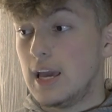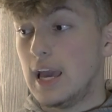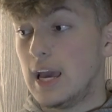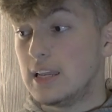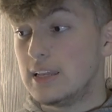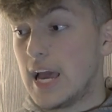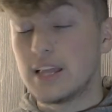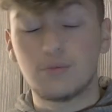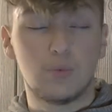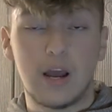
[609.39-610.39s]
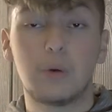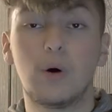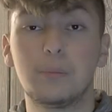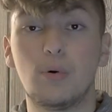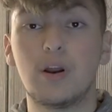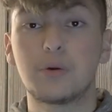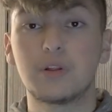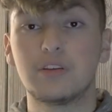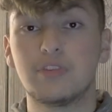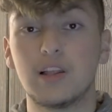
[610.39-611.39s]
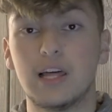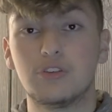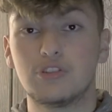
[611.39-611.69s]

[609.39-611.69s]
And at one point, I really felt like,